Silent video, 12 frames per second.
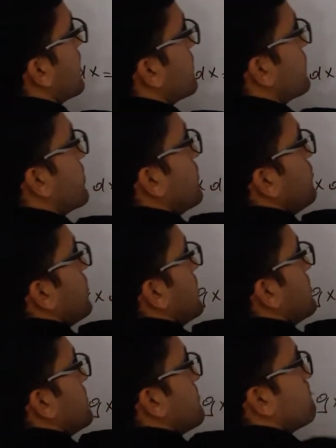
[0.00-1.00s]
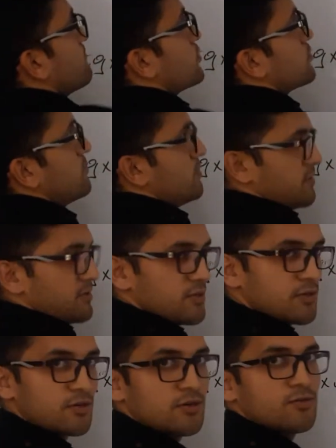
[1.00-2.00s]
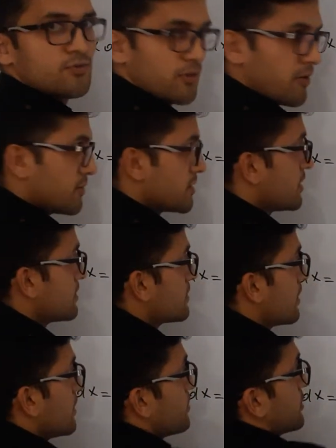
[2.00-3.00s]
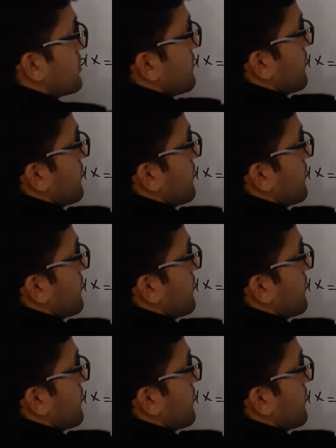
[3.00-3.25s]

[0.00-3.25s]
From one it should be 0, we know that, but